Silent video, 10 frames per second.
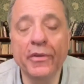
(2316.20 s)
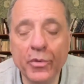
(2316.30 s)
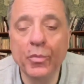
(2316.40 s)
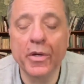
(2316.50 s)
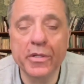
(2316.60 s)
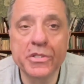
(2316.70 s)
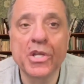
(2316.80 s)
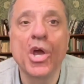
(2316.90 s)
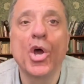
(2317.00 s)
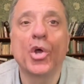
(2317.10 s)
words
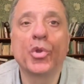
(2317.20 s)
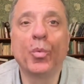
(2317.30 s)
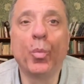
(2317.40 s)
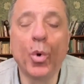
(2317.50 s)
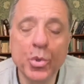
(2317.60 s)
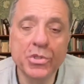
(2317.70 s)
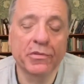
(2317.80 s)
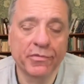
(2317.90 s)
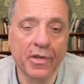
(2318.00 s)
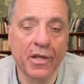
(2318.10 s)
the water
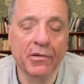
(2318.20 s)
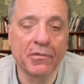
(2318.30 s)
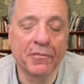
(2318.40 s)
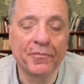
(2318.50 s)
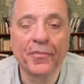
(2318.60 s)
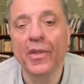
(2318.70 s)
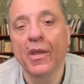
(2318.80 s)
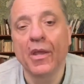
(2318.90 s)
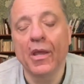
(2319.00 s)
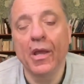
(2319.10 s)
flow,
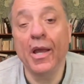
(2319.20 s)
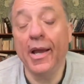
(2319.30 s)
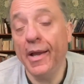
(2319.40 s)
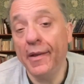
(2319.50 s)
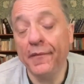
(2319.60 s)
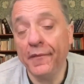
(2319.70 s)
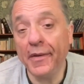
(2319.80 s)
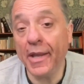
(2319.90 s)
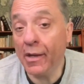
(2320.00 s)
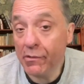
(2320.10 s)
and
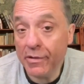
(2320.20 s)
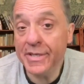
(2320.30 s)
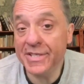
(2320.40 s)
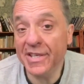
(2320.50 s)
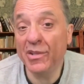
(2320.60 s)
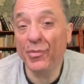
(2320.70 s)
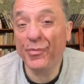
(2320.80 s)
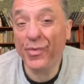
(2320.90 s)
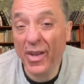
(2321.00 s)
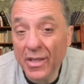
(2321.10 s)
increasing the
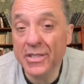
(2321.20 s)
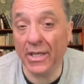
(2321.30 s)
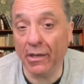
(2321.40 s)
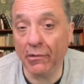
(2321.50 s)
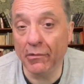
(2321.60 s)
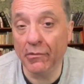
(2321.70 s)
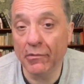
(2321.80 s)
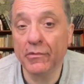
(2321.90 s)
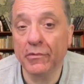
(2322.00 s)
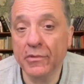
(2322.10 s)
flooding,
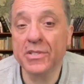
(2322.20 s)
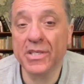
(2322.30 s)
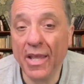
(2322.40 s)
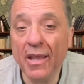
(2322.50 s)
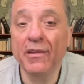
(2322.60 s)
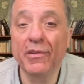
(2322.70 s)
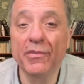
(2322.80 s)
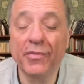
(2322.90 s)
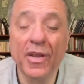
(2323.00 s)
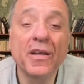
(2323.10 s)
the scale of the
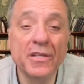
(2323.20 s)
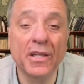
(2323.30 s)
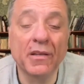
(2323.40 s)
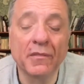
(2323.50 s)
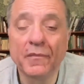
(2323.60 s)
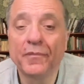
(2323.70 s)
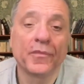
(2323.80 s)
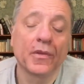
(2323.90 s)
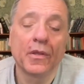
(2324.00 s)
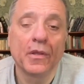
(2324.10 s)
flooding.
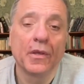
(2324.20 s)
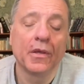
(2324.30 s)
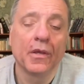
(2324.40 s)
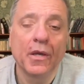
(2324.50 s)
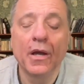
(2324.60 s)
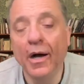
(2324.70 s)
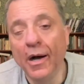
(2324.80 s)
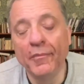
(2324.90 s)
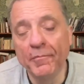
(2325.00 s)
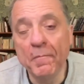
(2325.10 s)

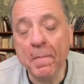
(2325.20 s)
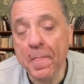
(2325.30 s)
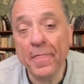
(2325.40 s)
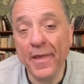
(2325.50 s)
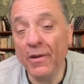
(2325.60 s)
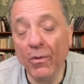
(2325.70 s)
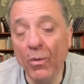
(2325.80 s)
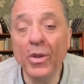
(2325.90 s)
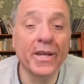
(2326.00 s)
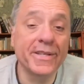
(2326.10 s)
Then
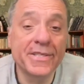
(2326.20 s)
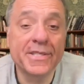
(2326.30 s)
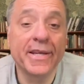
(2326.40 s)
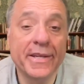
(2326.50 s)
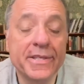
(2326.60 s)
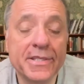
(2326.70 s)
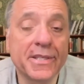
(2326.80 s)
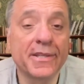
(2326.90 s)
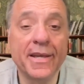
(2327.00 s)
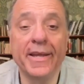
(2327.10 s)
all I can say is
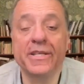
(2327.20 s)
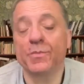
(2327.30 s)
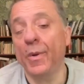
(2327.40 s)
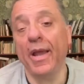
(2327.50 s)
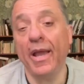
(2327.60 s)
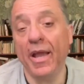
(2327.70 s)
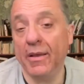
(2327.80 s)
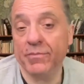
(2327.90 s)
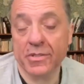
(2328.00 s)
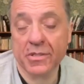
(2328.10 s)
that that is
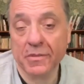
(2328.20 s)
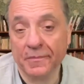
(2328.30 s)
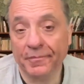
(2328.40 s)
perhaps